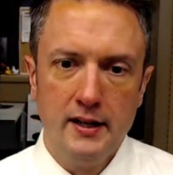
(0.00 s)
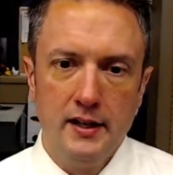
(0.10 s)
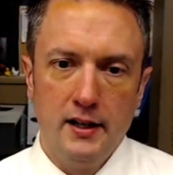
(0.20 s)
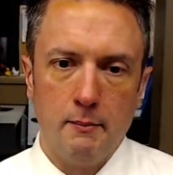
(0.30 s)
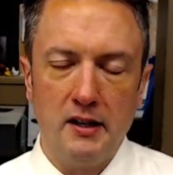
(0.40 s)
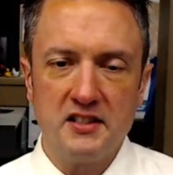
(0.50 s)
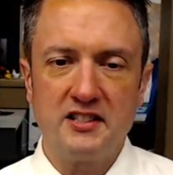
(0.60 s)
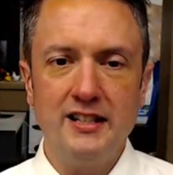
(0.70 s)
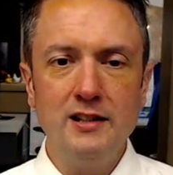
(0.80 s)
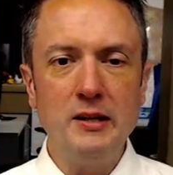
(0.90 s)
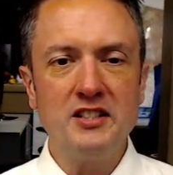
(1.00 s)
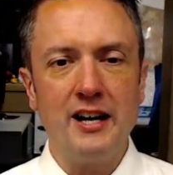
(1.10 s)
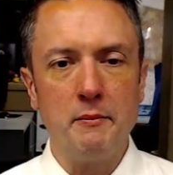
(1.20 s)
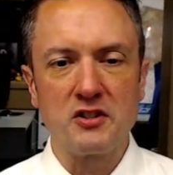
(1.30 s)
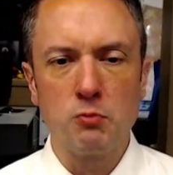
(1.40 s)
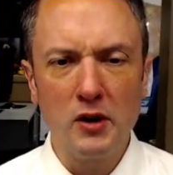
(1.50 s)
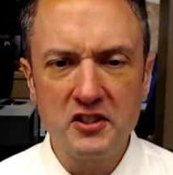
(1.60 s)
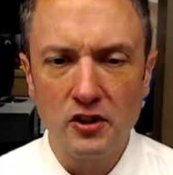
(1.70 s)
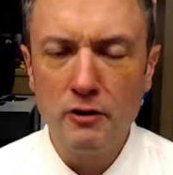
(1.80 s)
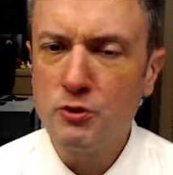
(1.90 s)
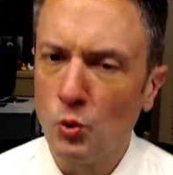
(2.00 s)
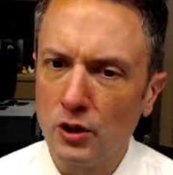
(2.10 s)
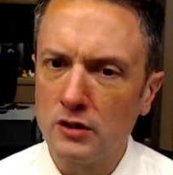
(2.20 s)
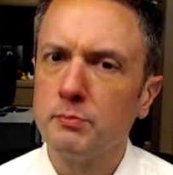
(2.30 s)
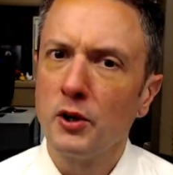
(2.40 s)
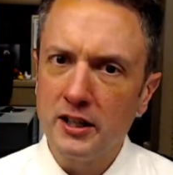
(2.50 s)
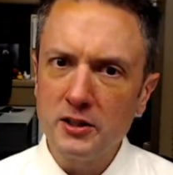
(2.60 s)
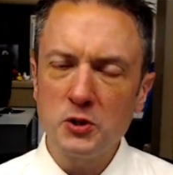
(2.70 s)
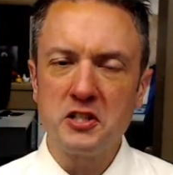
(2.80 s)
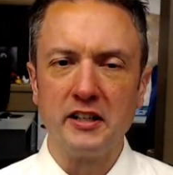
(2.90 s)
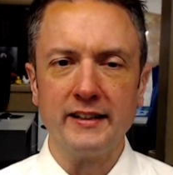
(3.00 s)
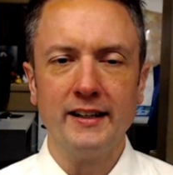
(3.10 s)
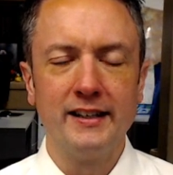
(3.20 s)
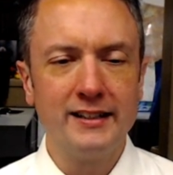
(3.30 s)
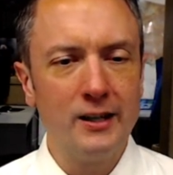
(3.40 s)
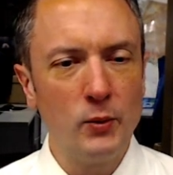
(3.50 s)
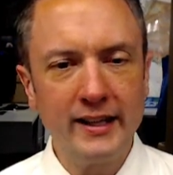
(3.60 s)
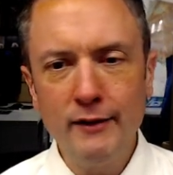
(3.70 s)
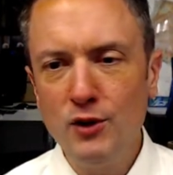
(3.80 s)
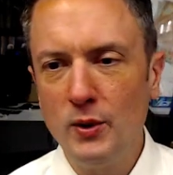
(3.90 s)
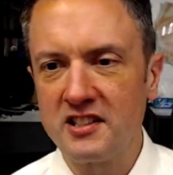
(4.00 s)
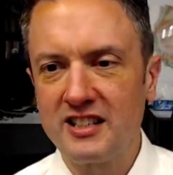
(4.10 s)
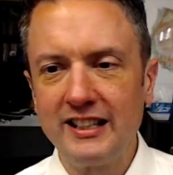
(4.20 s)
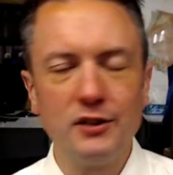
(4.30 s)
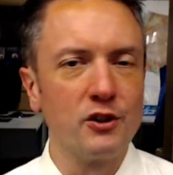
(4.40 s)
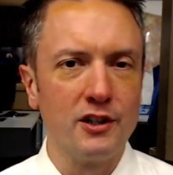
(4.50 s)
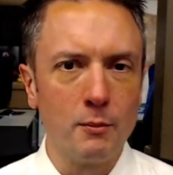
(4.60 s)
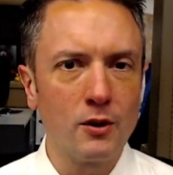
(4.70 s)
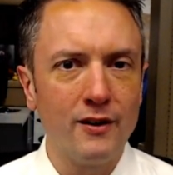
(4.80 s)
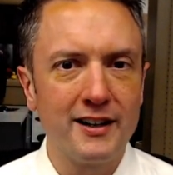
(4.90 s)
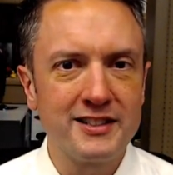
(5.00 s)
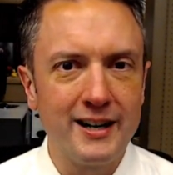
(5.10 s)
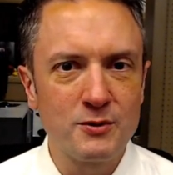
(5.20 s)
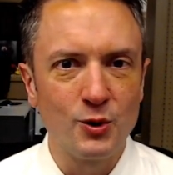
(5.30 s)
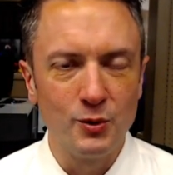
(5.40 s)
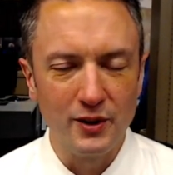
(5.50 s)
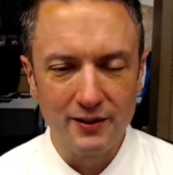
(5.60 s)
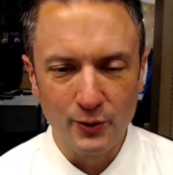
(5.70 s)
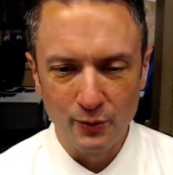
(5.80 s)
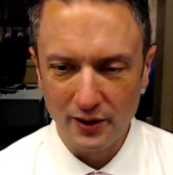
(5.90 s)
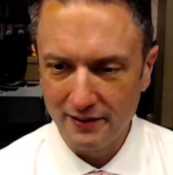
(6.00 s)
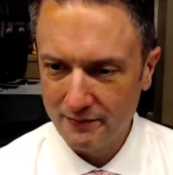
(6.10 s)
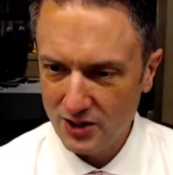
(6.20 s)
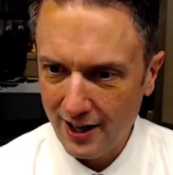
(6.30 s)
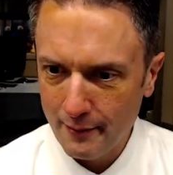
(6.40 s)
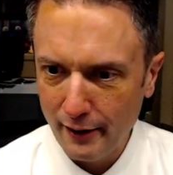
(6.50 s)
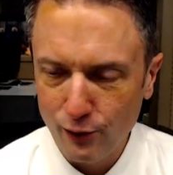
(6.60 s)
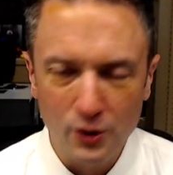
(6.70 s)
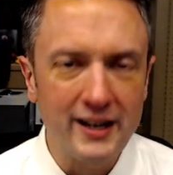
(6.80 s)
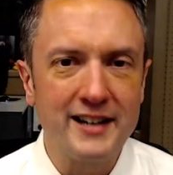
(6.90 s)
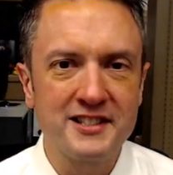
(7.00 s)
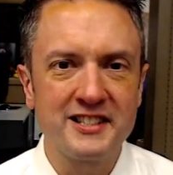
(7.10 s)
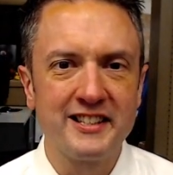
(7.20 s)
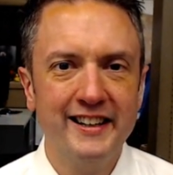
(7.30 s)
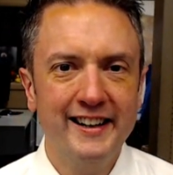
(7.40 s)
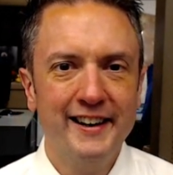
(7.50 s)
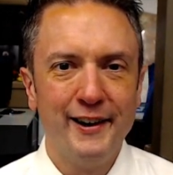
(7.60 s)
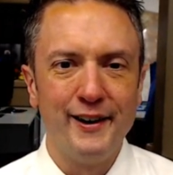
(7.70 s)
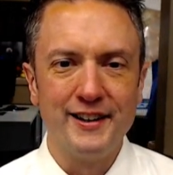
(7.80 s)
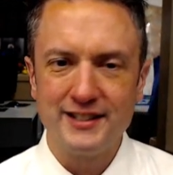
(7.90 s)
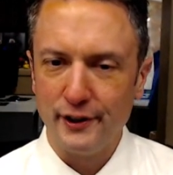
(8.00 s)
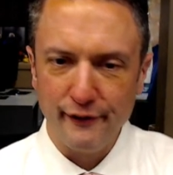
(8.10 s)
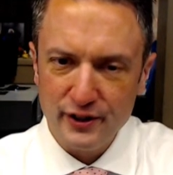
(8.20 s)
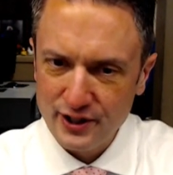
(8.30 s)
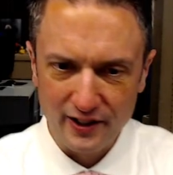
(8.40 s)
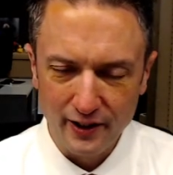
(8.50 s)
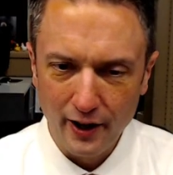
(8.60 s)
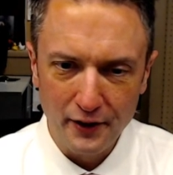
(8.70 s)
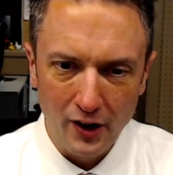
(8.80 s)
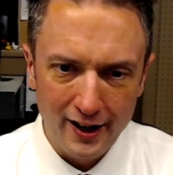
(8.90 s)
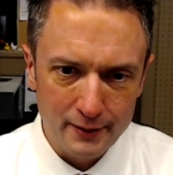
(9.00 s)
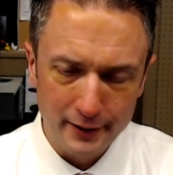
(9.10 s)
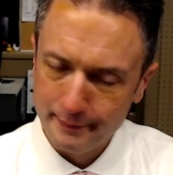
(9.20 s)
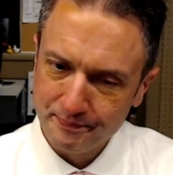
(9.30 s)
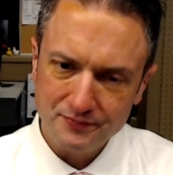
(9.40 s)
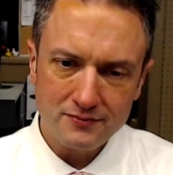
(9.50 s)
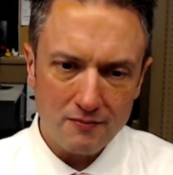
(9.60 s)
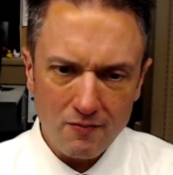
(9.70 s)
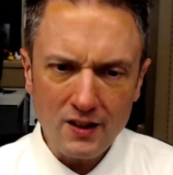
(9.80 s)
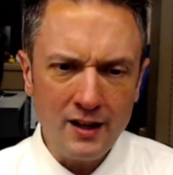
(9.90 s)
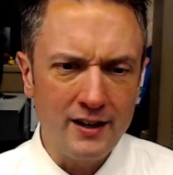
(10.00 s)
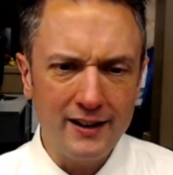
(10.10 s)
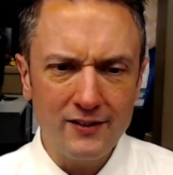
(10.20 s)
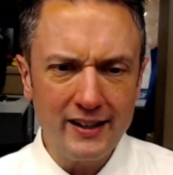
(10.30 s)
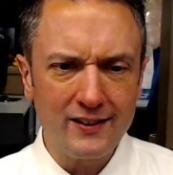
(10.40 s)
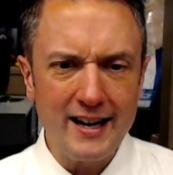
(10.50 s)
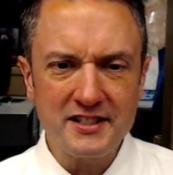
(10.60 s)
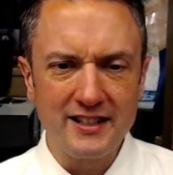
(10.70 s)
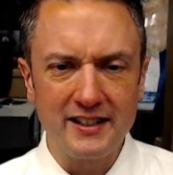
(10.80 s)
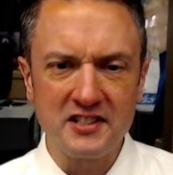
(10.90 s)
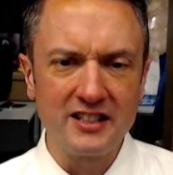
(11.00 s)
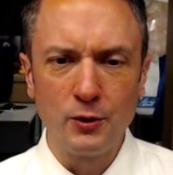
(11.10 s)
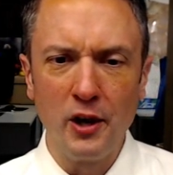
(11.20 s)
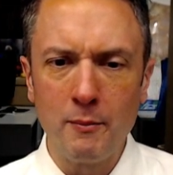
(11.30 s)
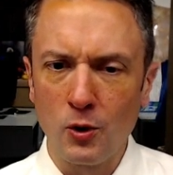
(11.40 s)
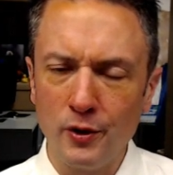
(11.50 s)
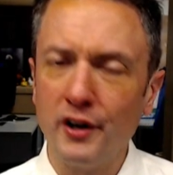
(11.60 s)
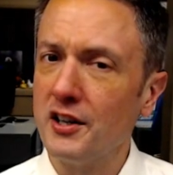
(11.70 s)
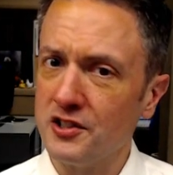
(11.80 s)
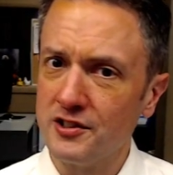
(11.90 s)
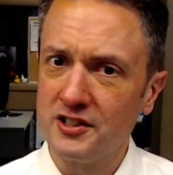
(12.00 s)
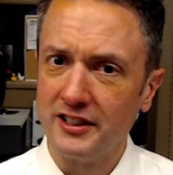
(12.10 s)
months. In the meantime, this morning's lows were pretty interesting. You know, we give you a singular number a lot of times when we talk about forecasts on television and online, but a night like last night, a single number really doesn't